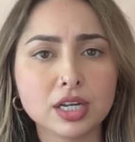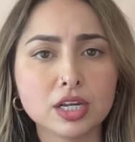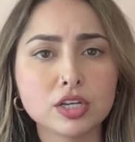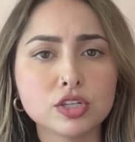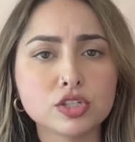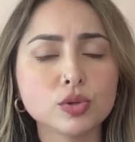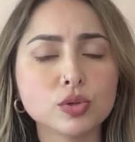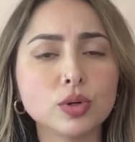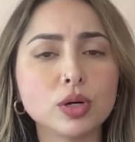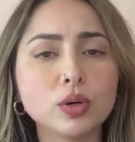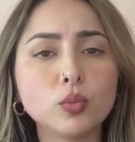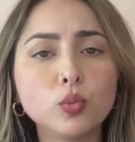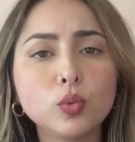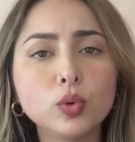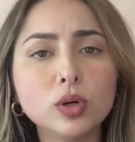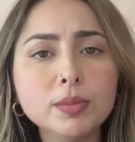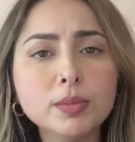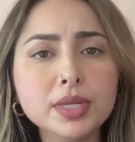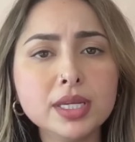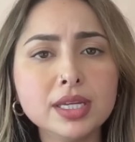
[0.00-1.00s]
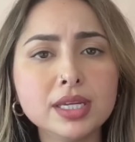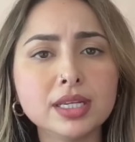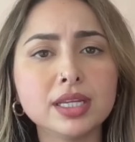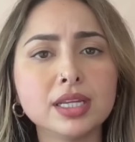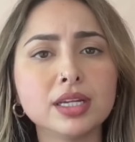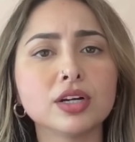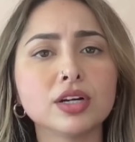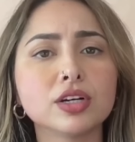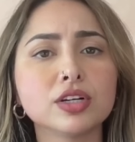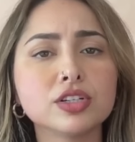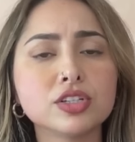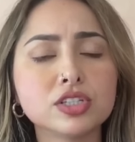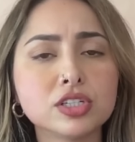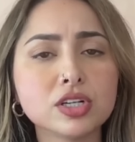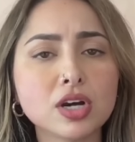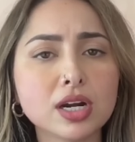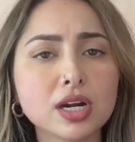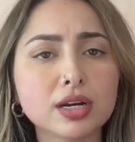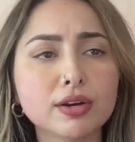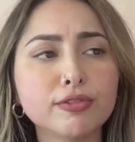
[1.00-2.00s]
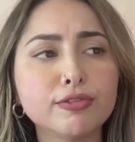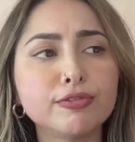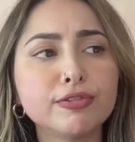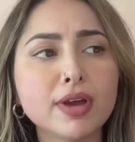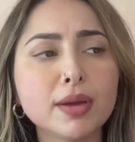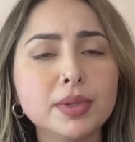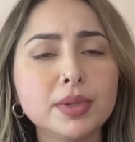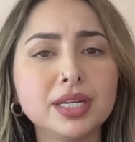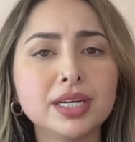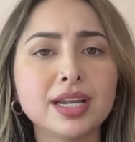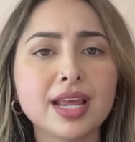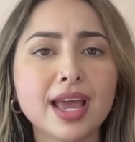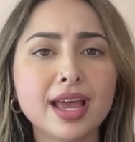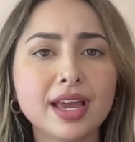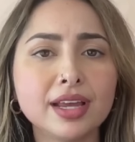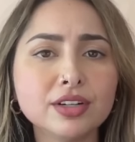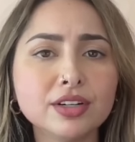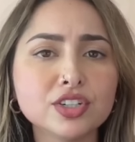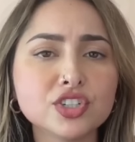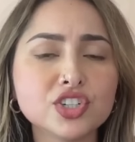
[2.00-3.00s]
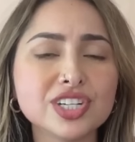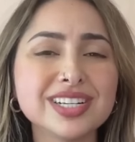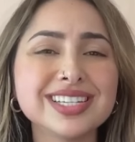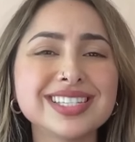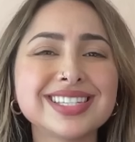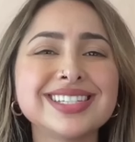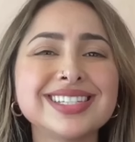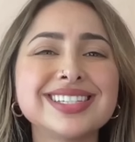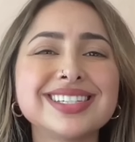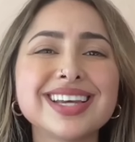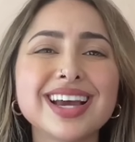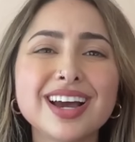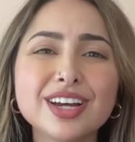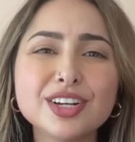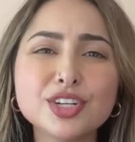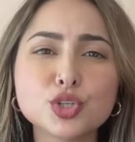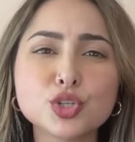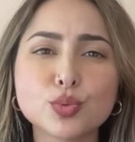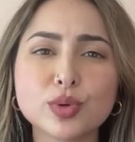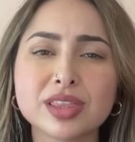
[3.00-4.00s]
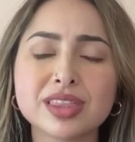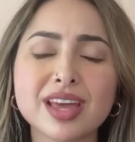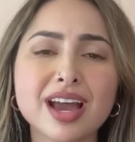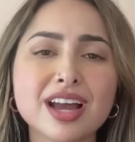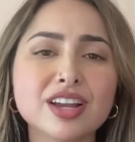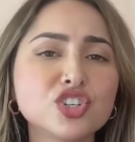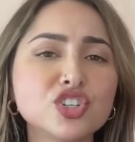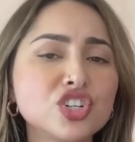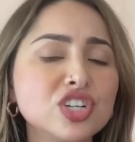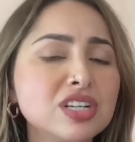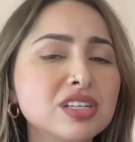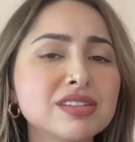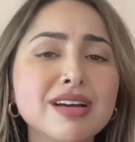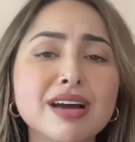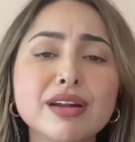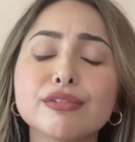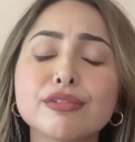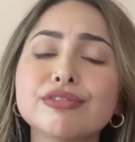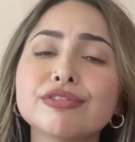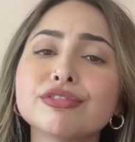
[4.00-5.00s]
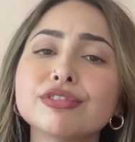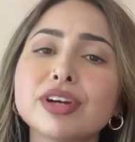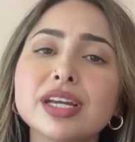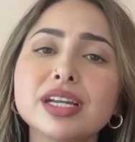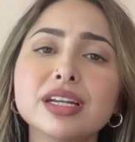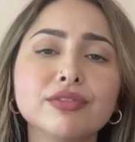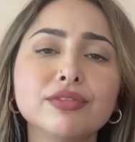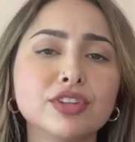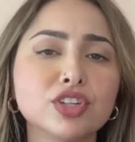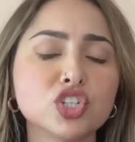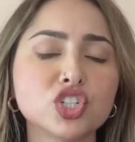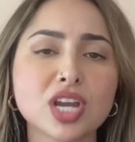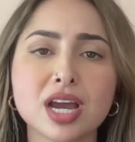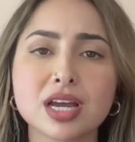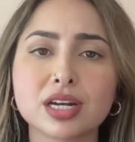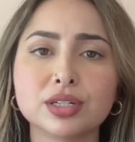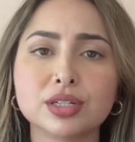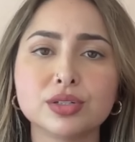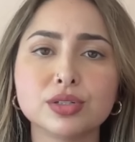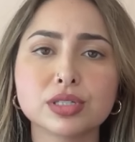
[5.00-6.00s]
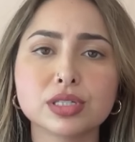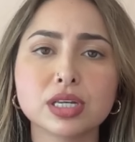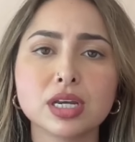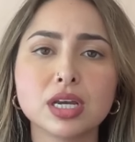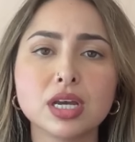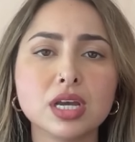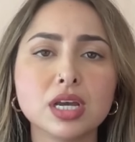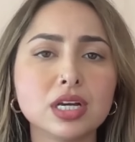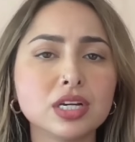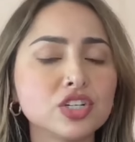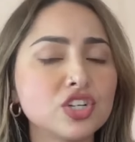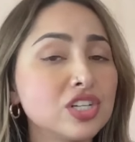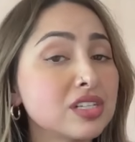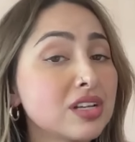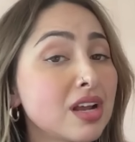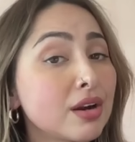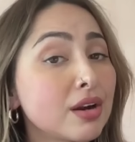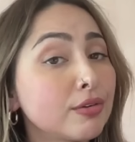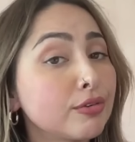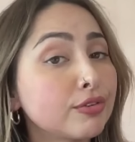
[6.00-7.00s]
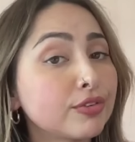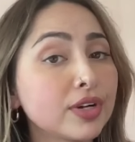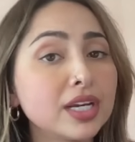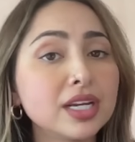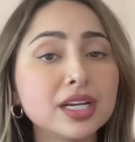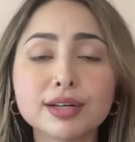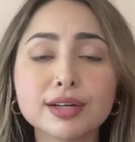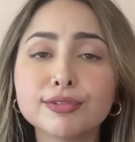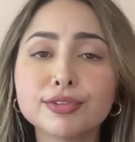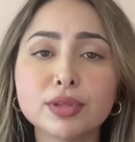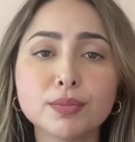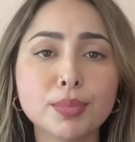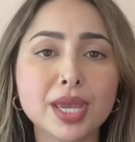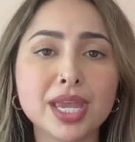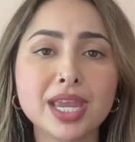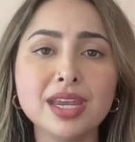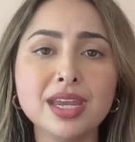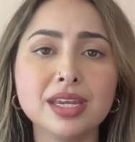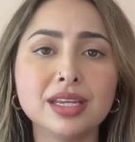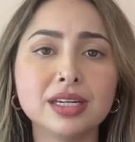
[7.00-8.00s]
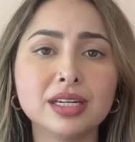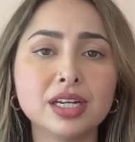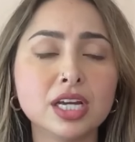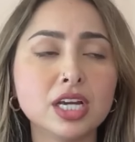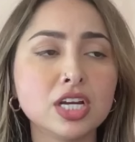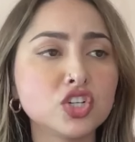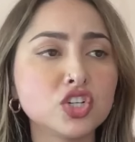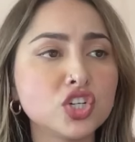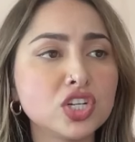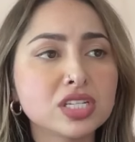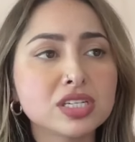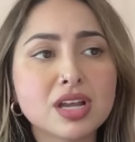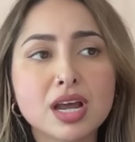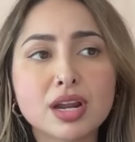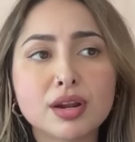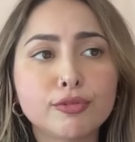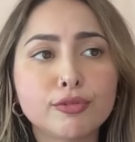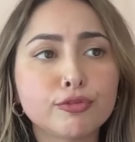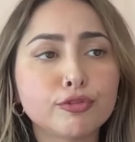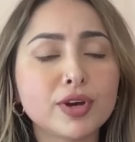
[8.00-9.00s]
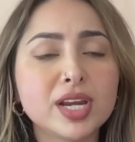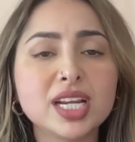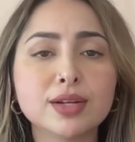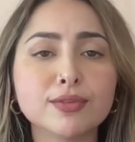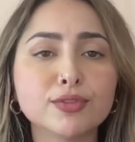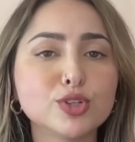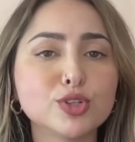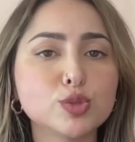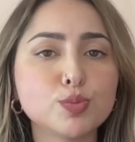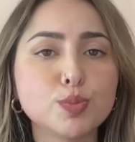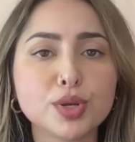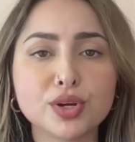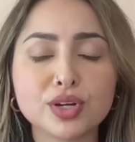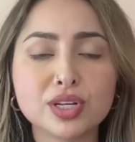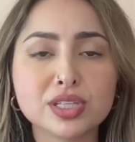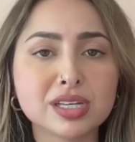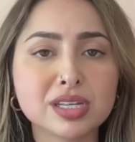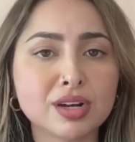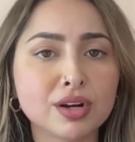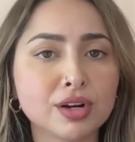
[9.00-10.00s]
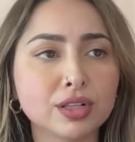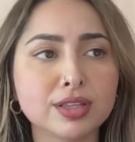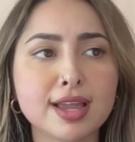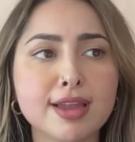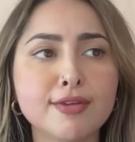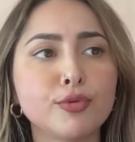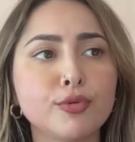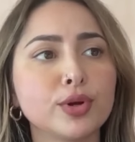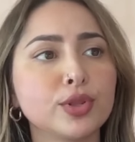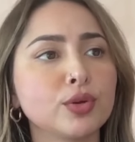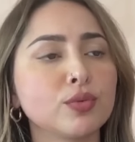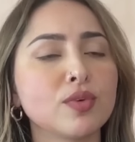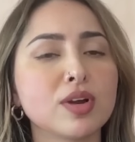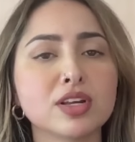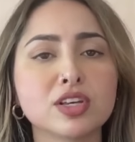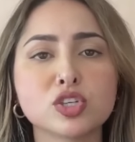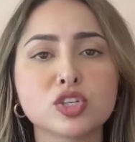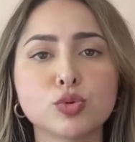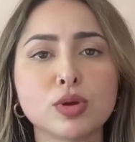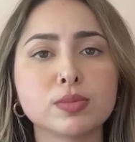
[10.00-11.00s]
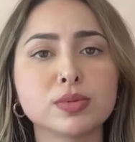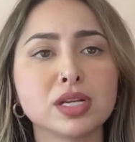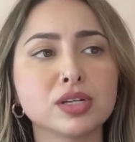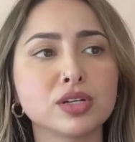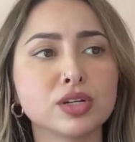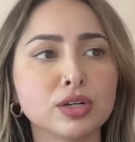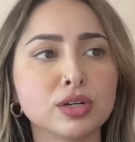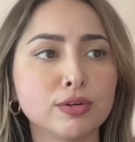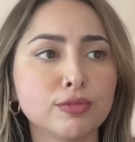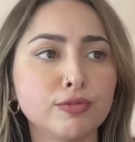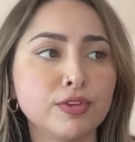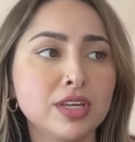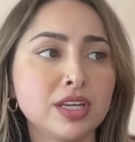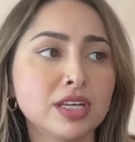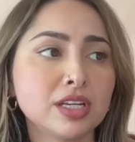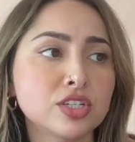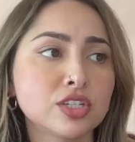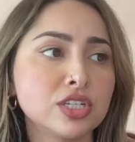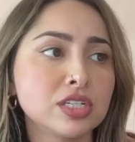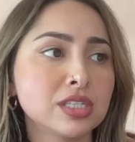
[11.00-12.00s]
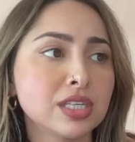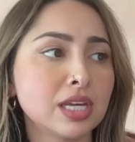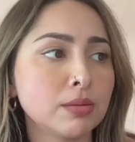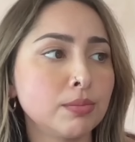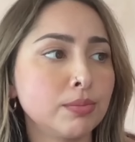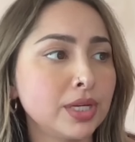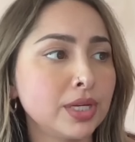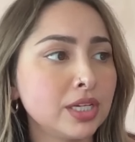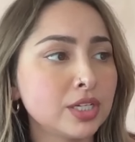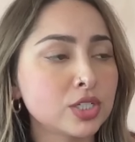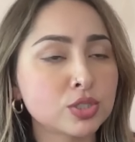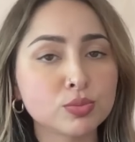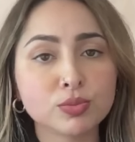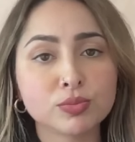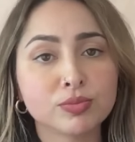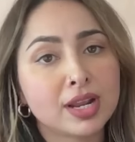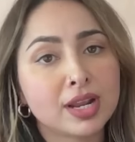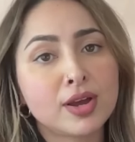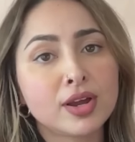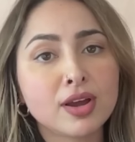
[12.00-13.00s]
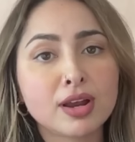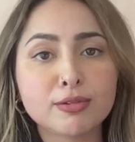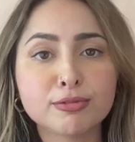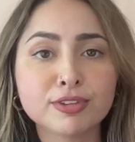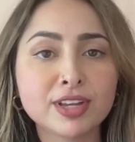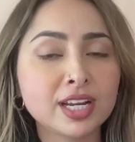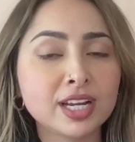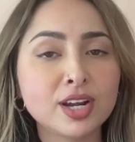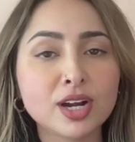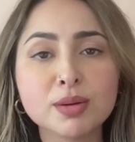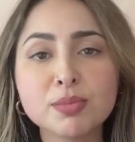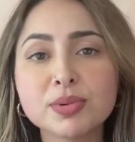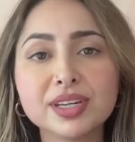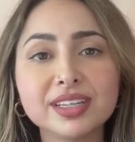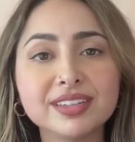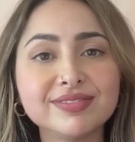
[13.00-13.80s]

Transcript: So a mm-hmm. woman mm-hmm. in her dark feminine energy is in touch with that. She's not afraid of the shadows. She's not afraid of the pain. She's not afraid of those periods in her life where the rug is swept under her feet because she's like, bitch, now I got a flying carpet,